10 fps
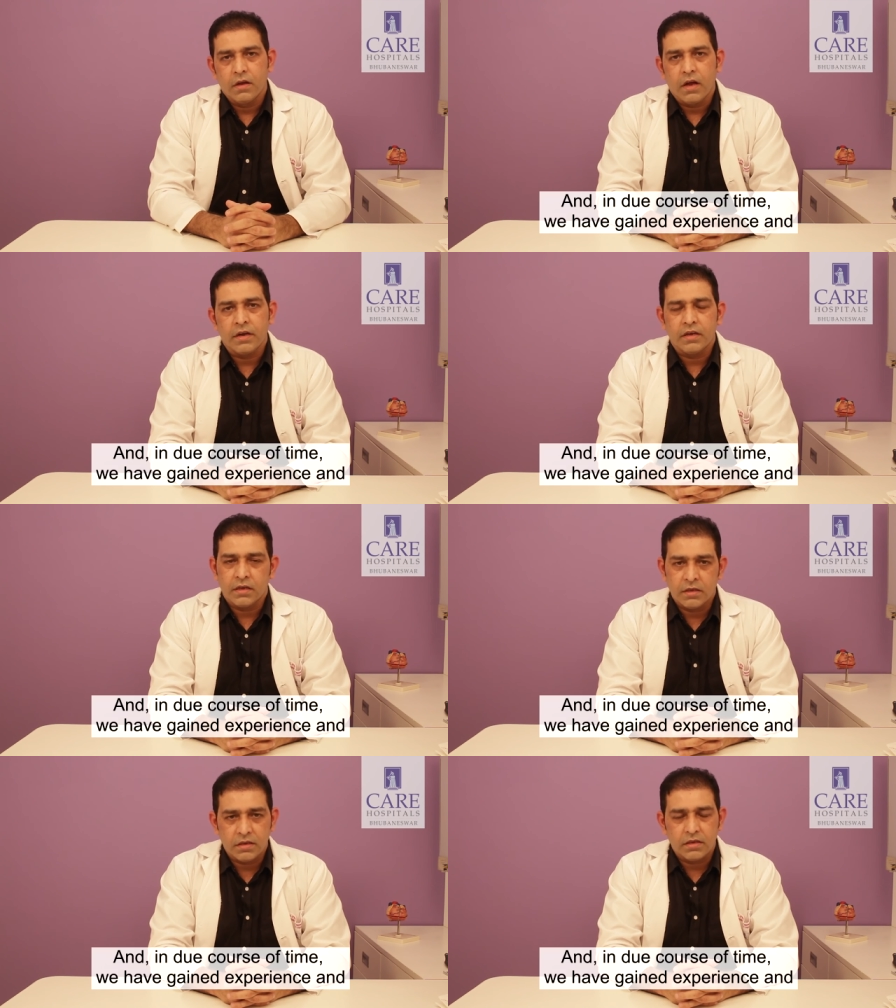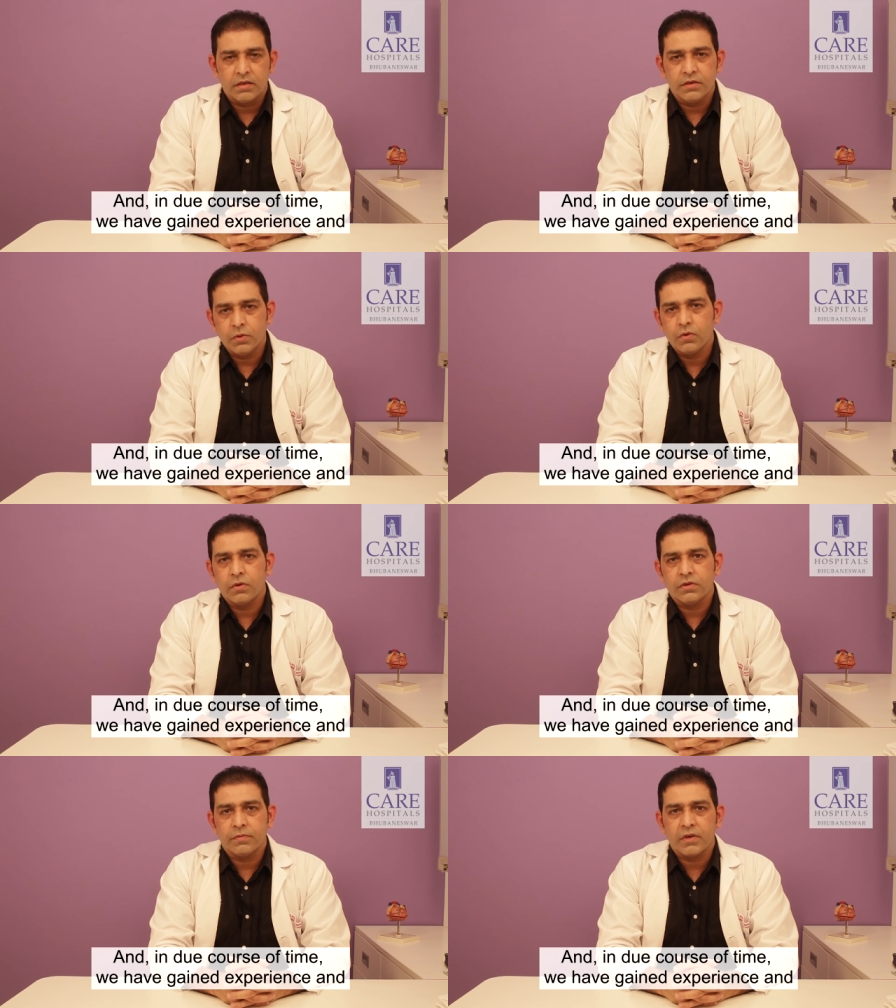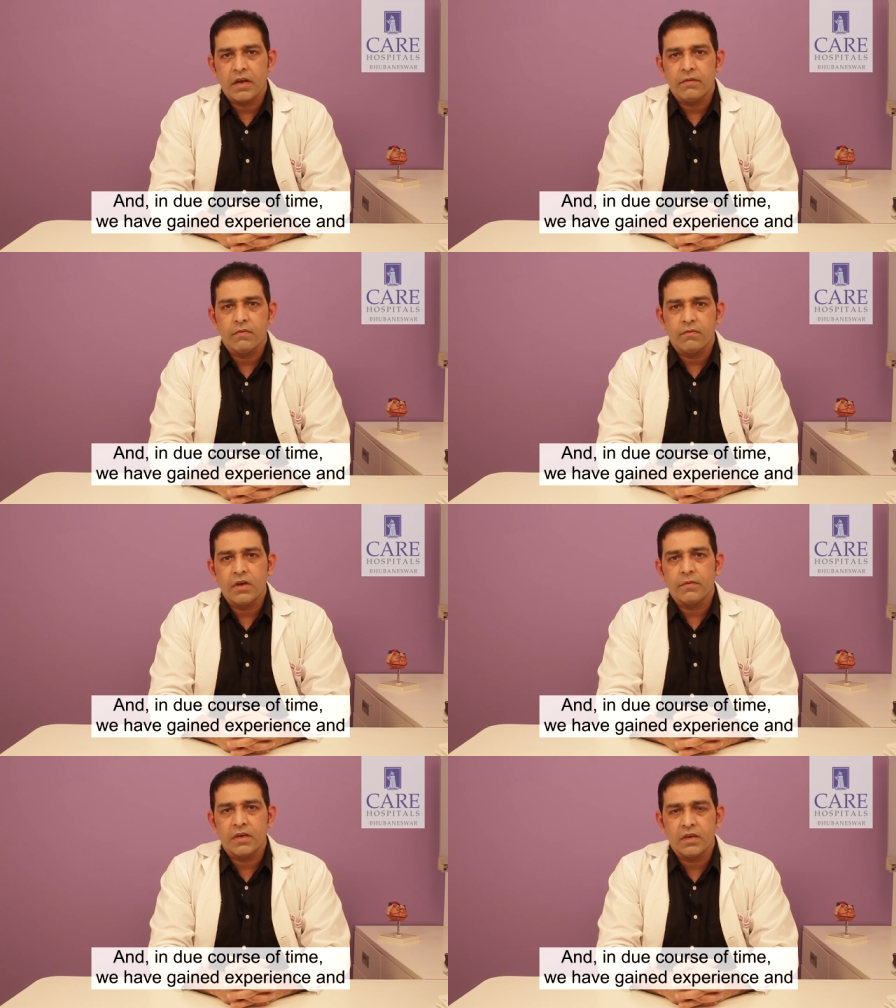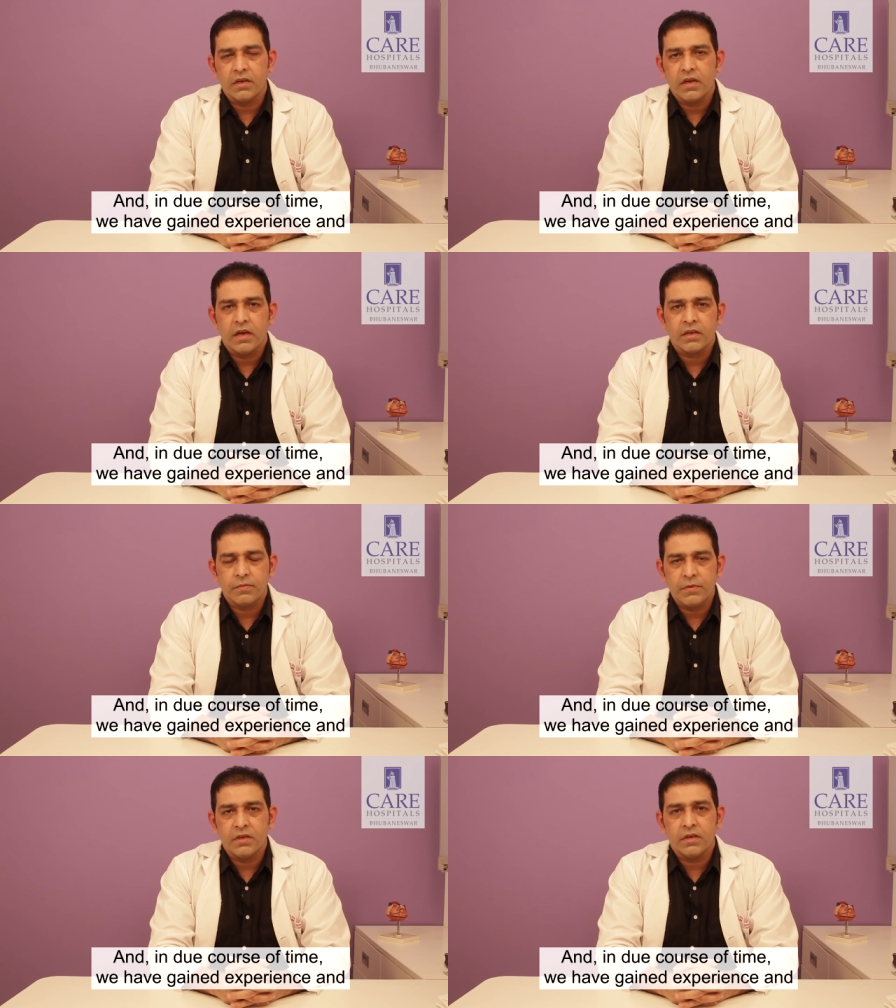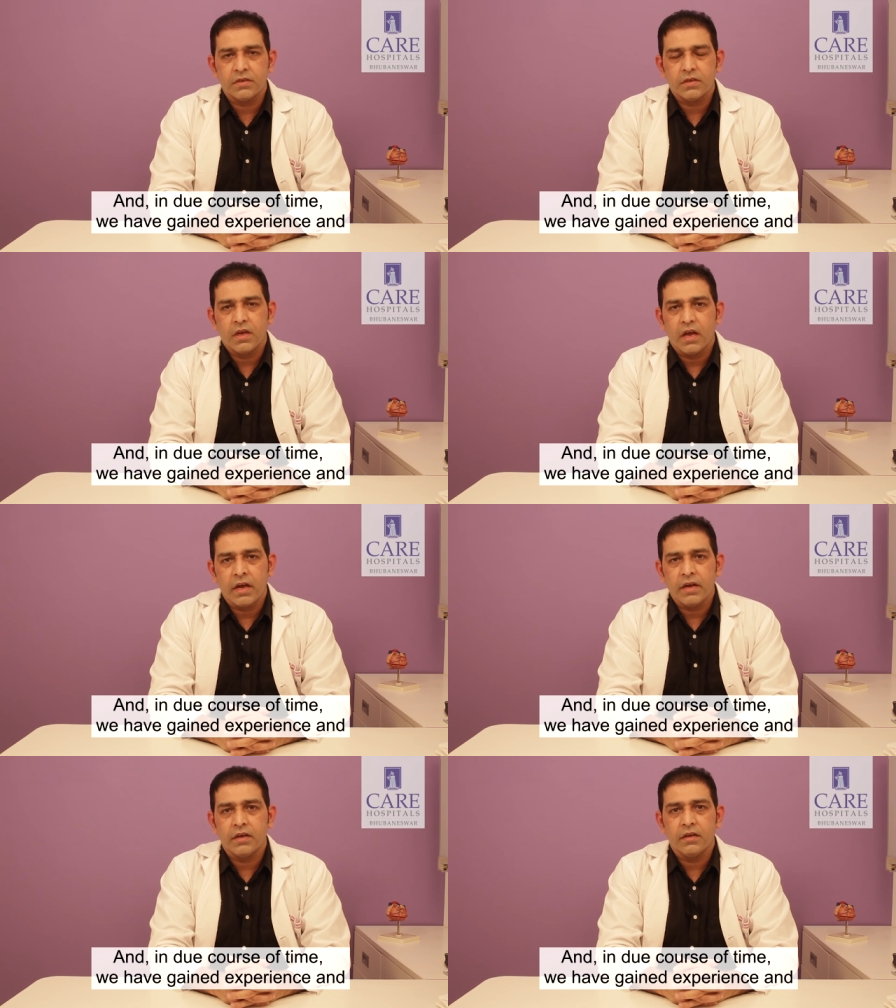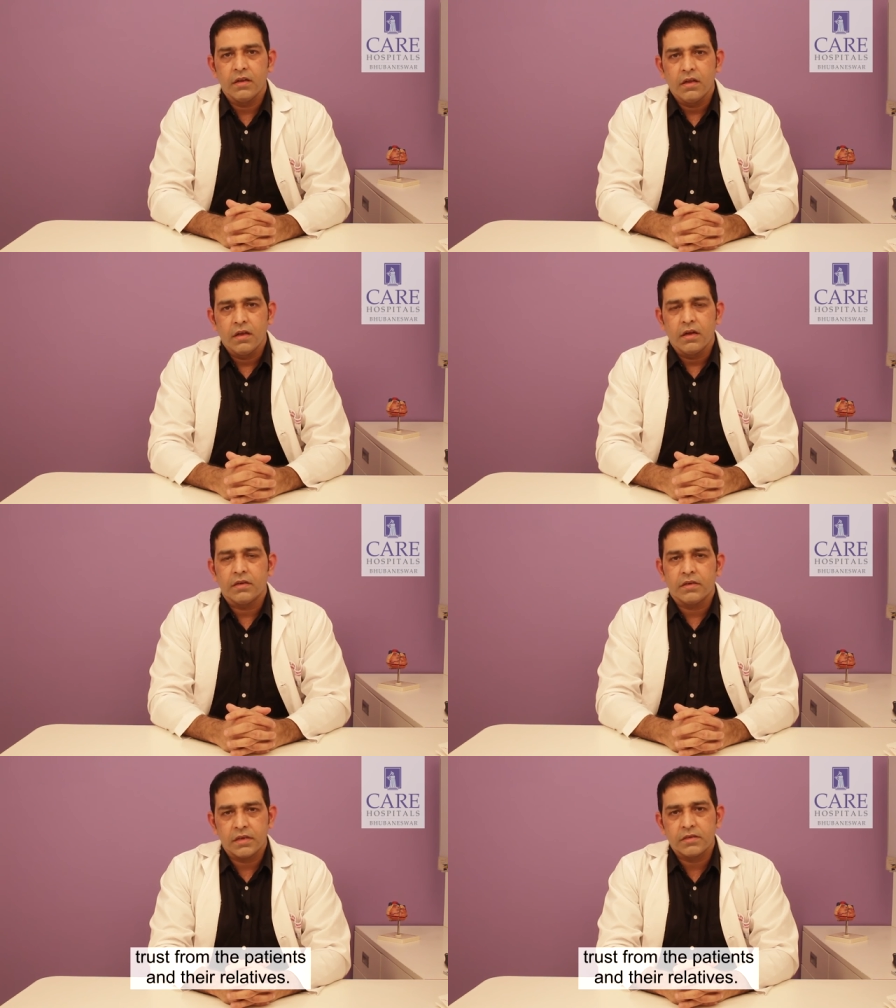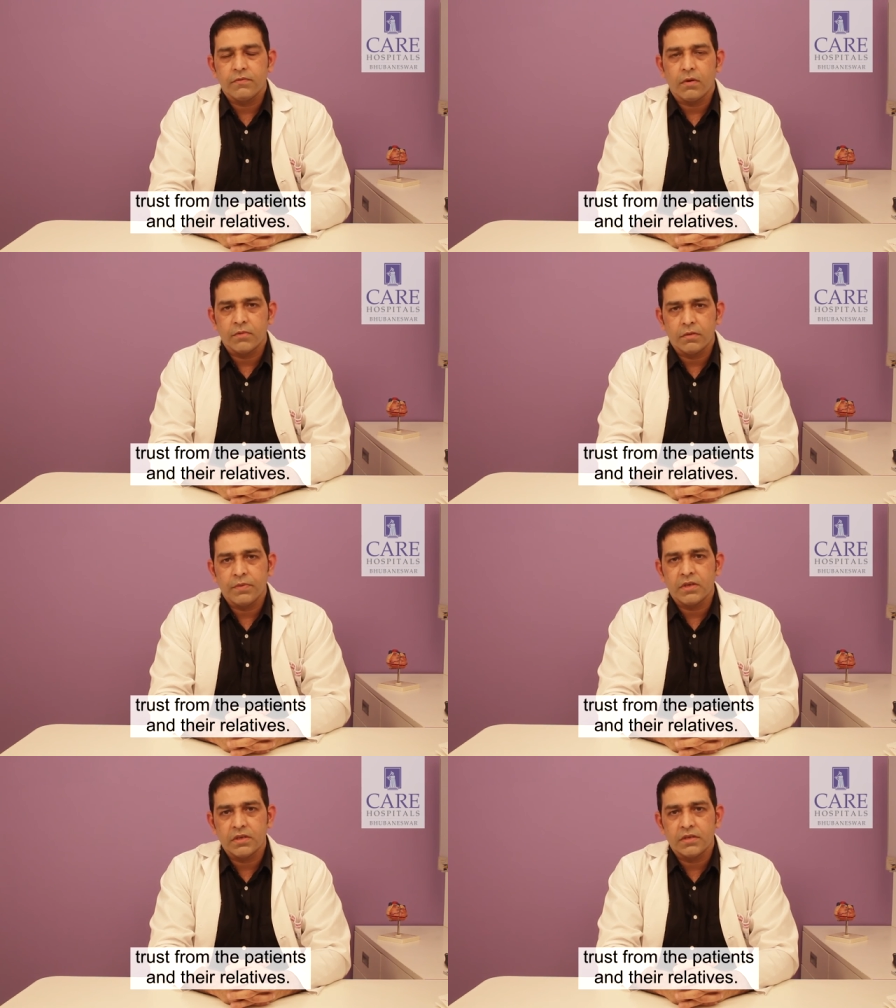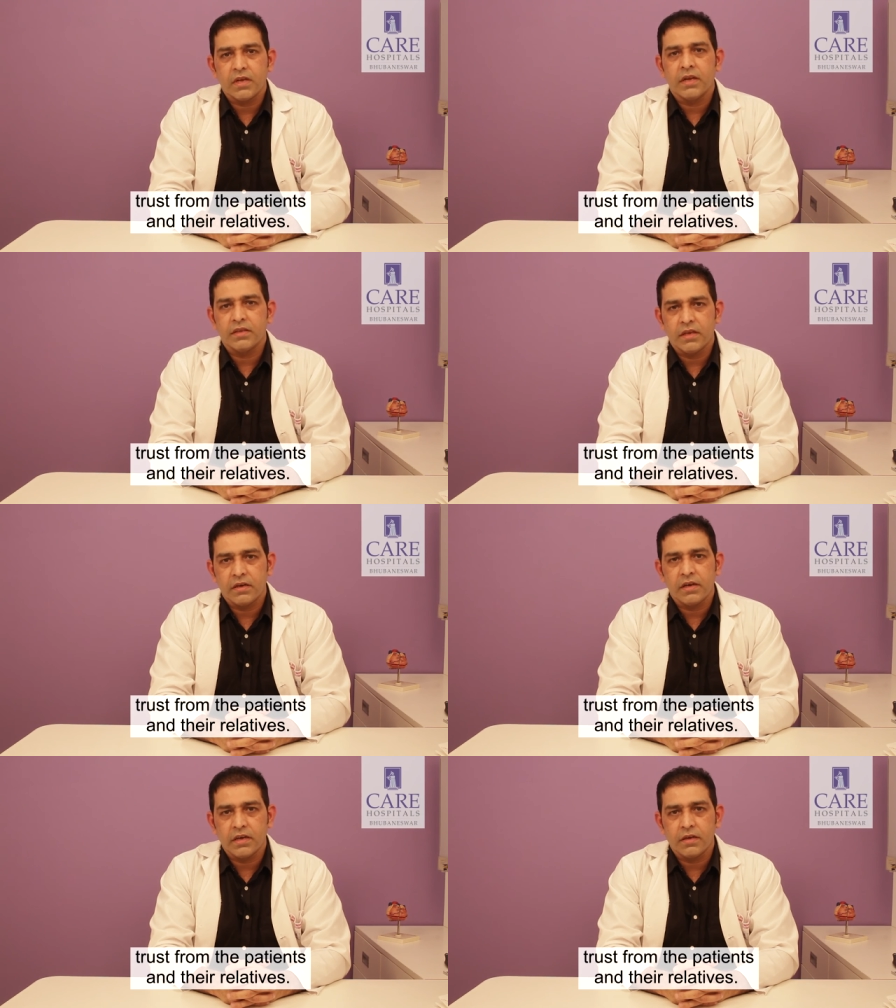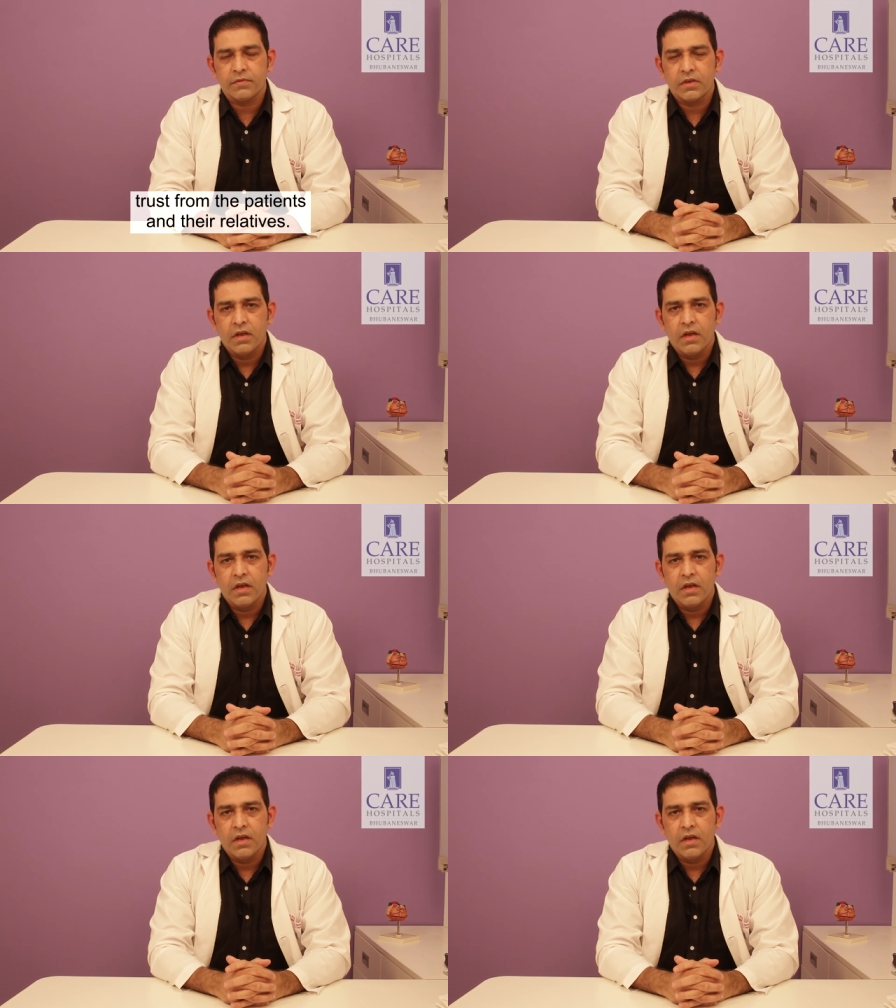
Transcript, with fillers: And in due course of time, we have gained experience and uh, trust from the patients and their relatives.